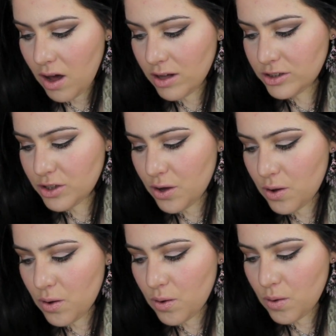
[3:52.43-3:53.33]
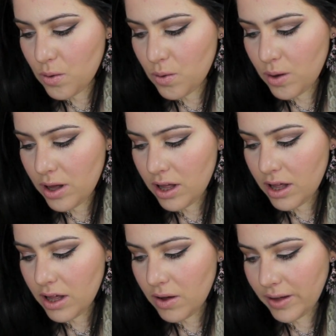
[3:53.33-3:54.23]
also,
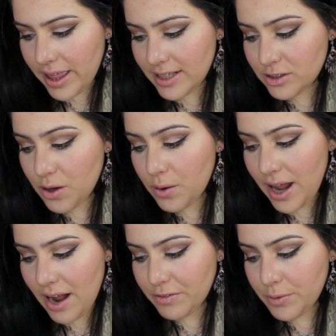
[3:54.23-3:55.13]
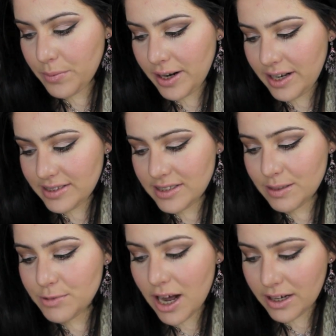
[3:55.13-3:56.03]
okay, let's go to everyone. Since
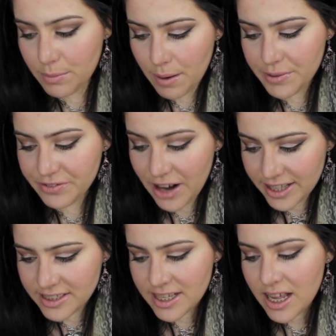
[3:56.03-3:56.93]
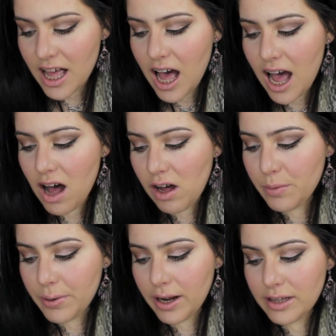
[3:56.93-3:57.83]
I'm talking about my friends,
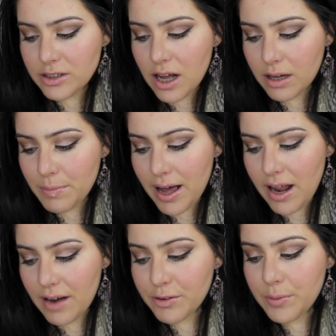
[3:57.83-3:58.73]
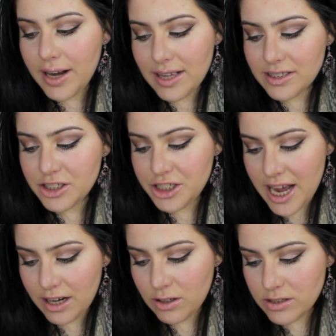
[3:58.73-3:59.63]
I want to talk about everyone else's
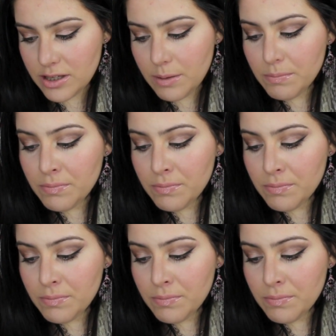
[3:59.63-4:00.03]
channels.